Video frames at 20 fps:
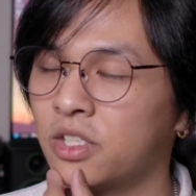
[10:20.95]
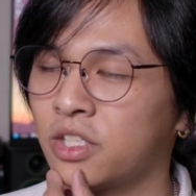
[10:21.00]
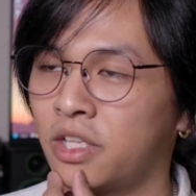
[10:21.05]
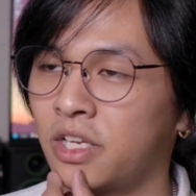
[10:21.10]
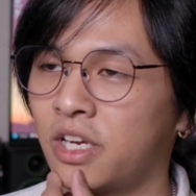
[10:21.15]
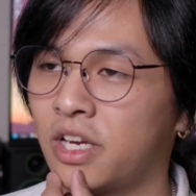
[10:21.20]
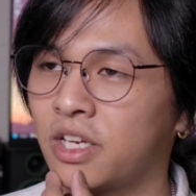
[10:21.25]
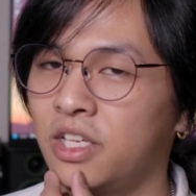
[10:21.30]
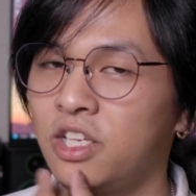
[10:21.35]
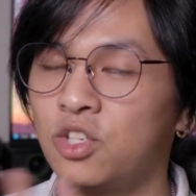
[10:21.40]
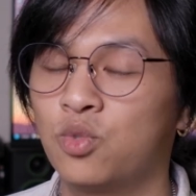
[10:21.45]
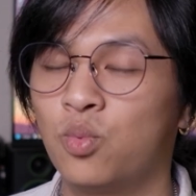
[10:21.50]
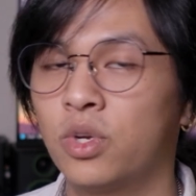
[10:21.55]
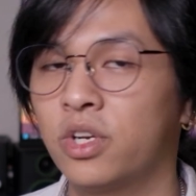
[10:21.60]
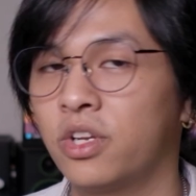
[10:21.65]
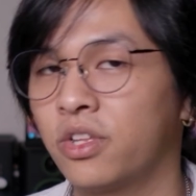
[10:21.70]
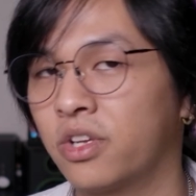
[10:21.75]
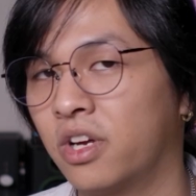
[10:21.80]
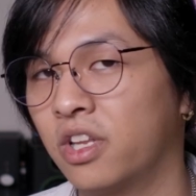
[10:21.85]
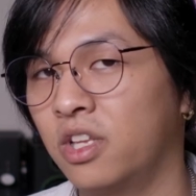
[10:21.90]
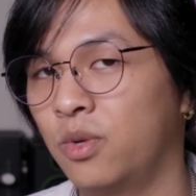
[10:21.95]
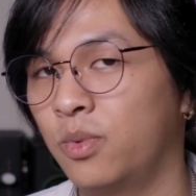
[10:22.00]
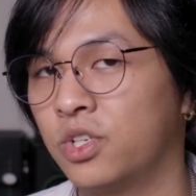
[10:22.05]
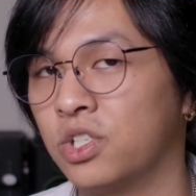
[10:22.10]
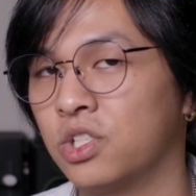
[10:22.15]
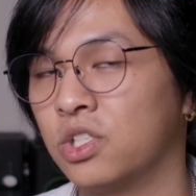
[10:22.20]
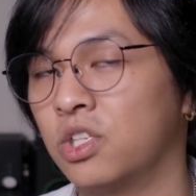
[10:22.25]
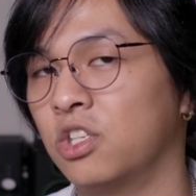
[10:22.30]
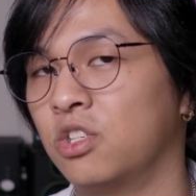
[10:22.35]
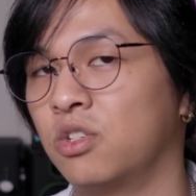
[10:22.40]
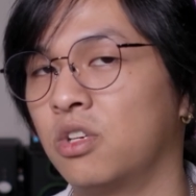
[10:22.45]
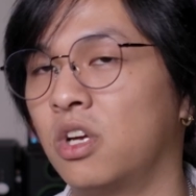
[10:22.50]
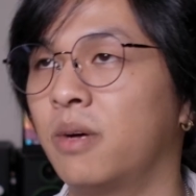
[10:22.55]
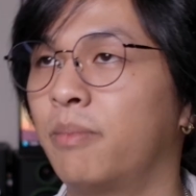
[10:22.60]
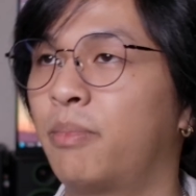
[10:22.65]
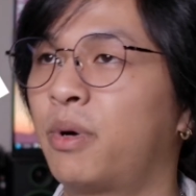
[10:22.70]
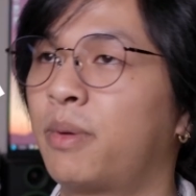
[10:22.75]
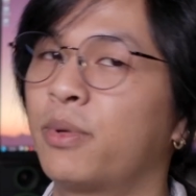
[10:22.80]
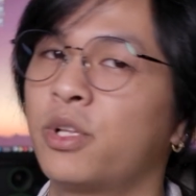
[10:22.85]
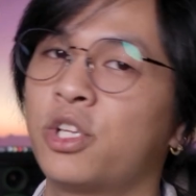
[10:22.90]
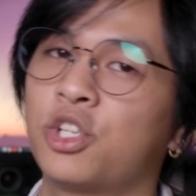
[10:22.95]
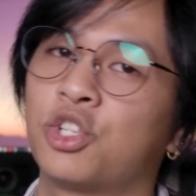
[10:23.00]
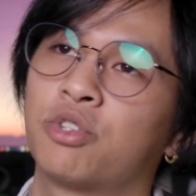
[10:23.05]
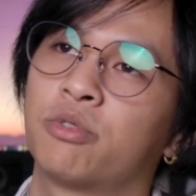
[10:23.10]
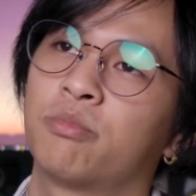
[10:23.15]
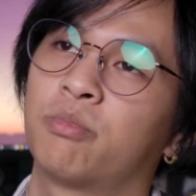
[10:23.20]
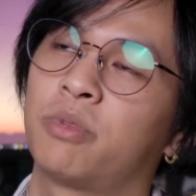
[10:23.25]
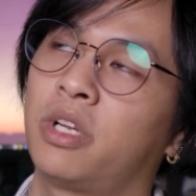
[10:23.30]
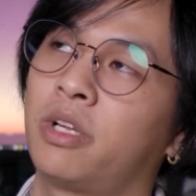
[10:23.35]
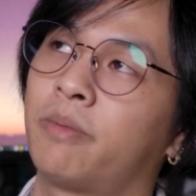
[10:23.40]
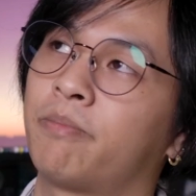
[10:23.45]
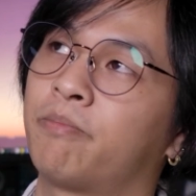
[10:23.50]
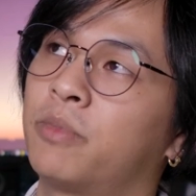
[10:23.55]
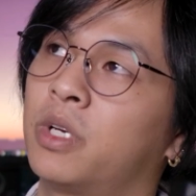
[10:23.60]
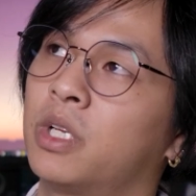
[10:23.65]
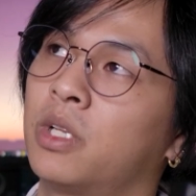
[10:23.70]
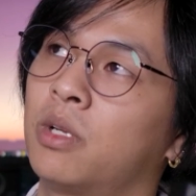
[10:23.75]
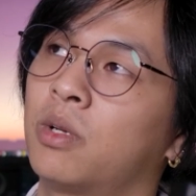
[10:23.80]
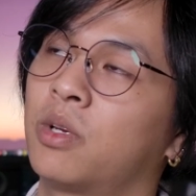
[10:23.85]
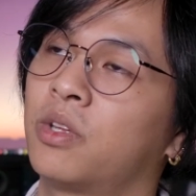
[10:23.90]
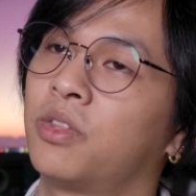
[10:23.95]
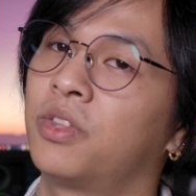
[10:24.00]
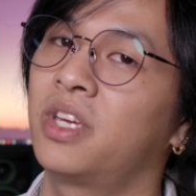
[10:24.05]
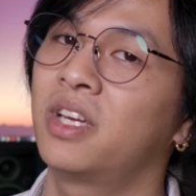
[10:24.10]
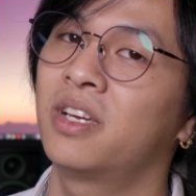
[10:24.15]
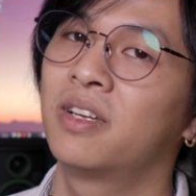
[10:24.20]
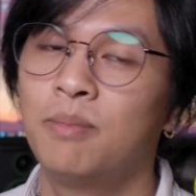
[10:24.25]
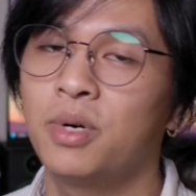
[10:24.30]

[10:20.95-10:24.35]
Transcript: I think at least 1 other color, which is this purplish kind of color looking thing.